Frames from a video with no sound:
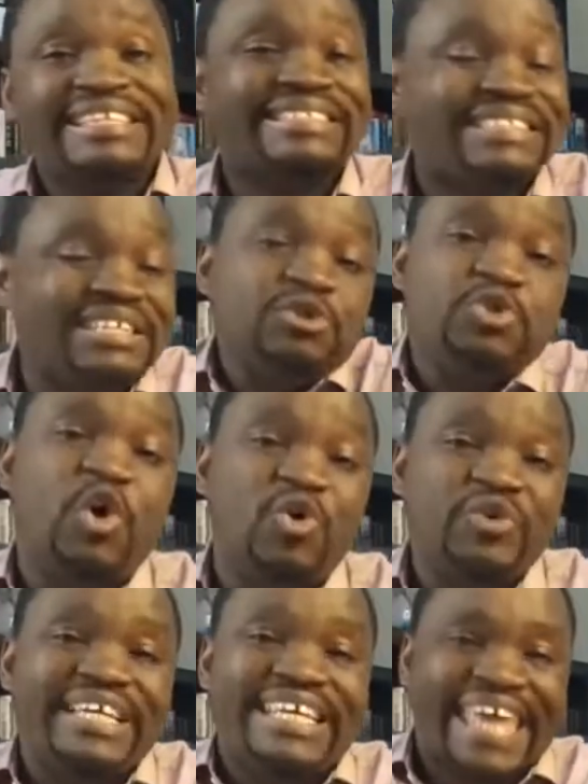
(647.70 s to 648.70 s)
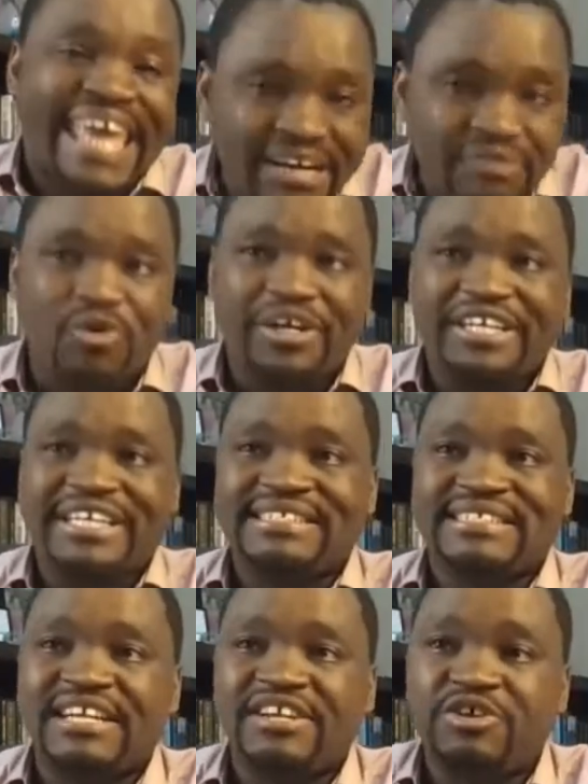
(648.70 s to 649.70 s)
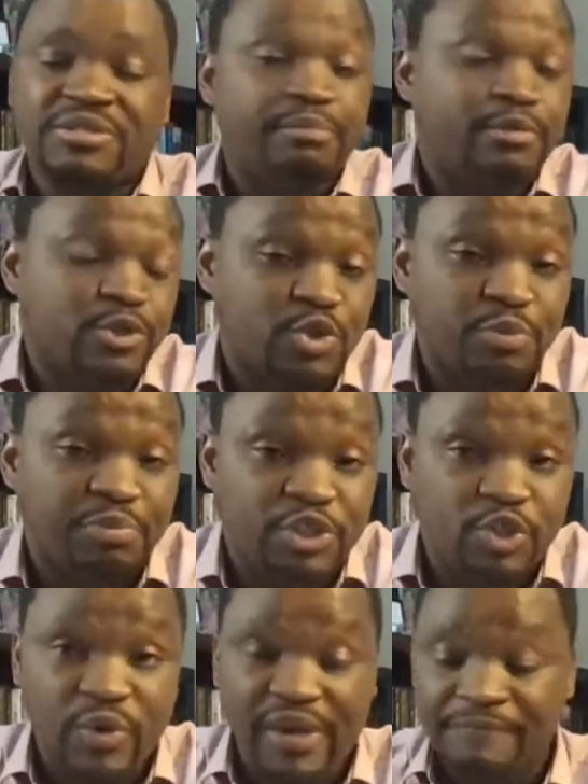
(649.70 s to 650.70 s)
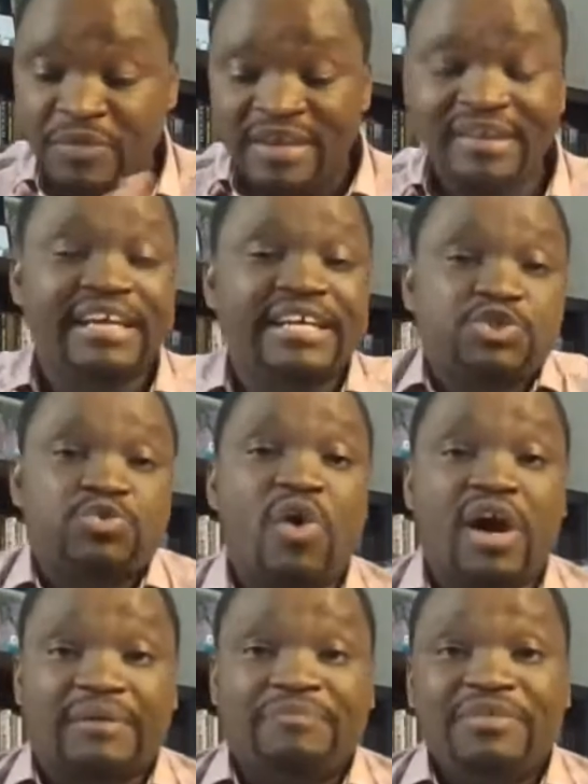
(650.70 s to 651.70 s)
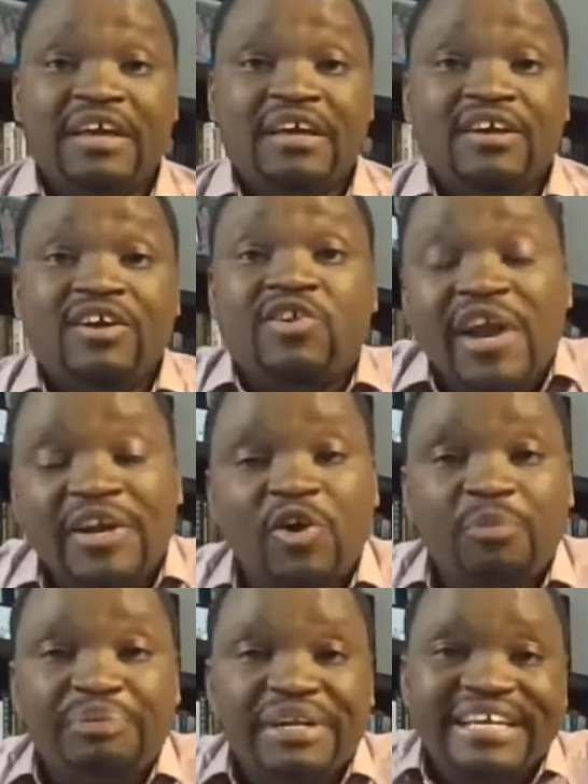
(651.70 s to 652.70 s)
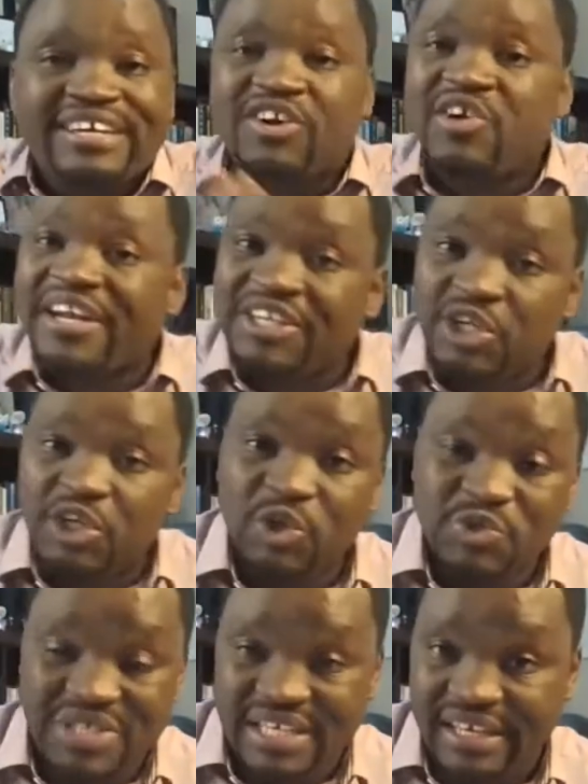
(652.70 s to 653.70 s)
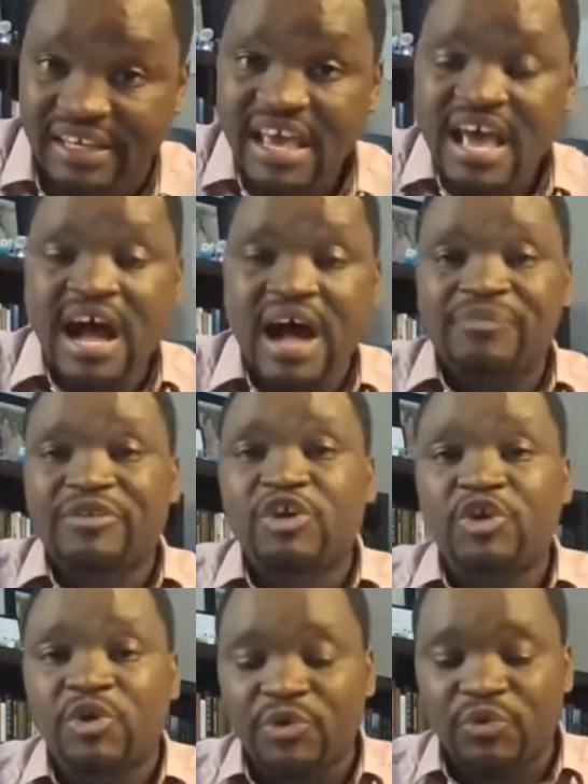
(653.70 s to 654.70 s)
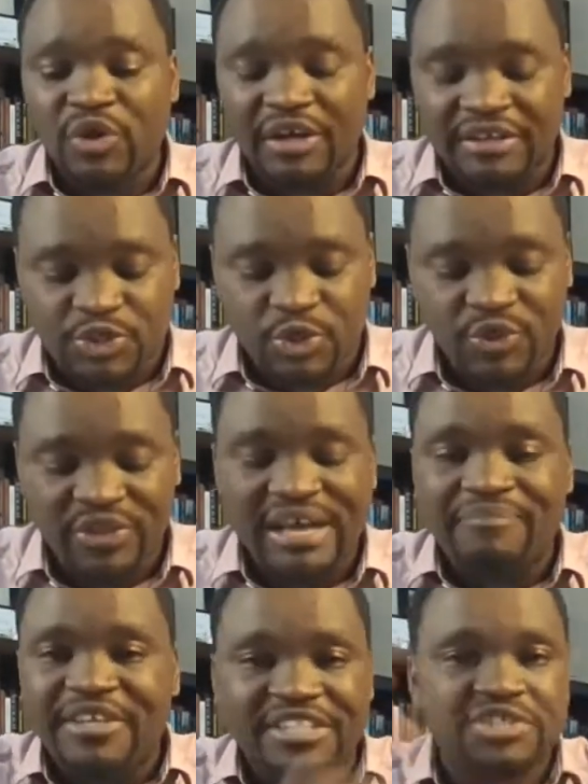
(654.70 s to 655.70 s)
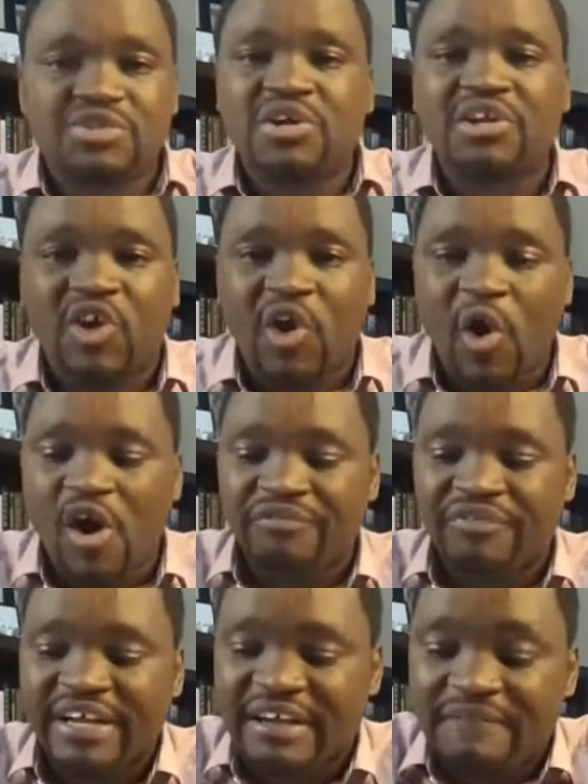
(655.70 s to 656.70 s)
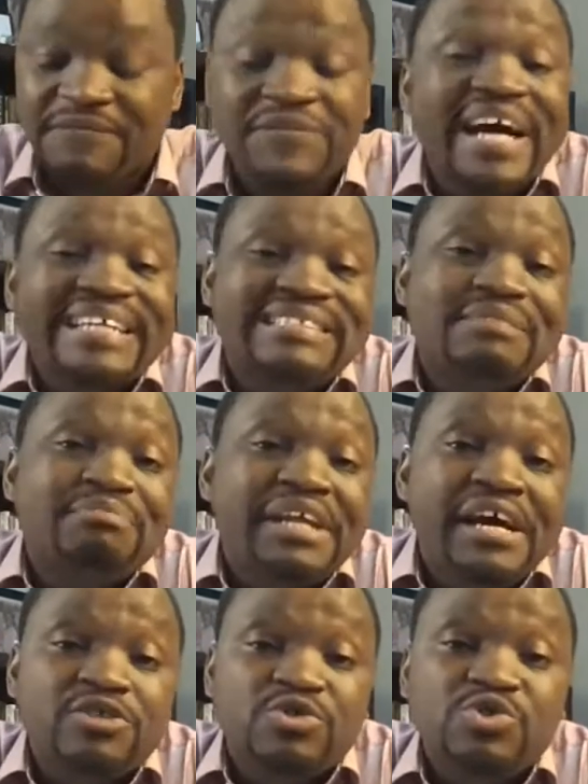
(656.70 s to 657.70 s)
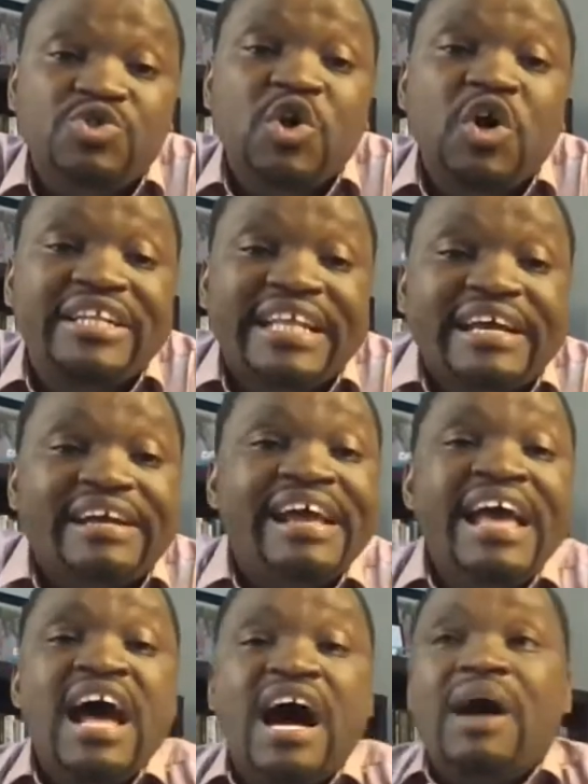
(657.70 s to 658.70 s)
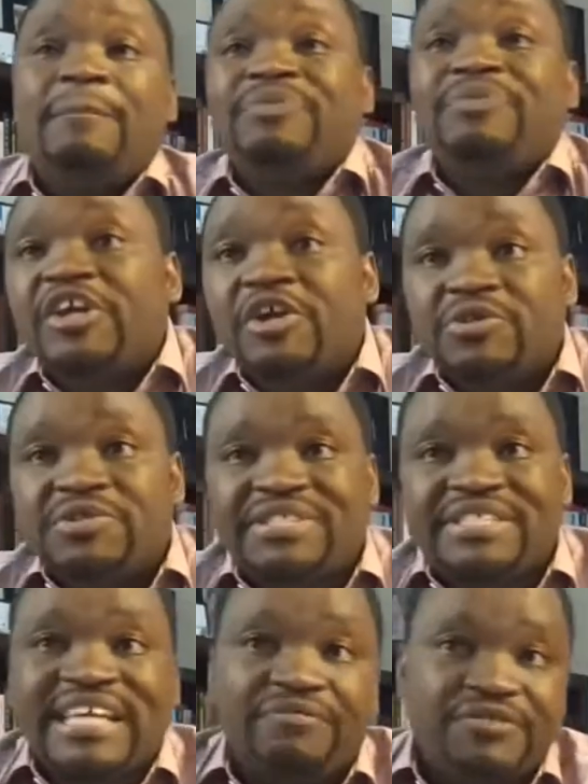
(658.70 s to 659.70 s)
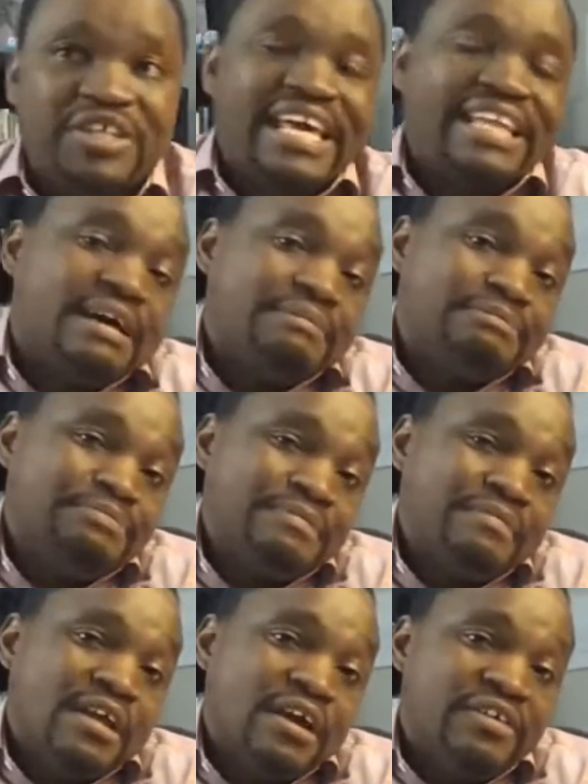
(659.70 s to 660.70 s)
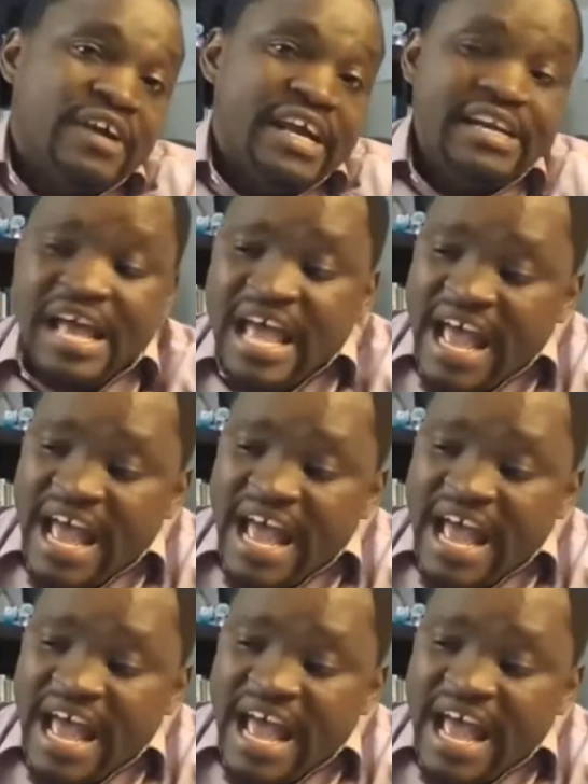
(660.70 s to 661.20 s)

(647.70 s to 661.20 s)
they still don't get what it is that you're supposed to be doing. Guess what? grand opening, grand closing, um, you know, uh, to them. They're just going to go off and, and find somebody else who's got their, um, you know, stuff together. All right.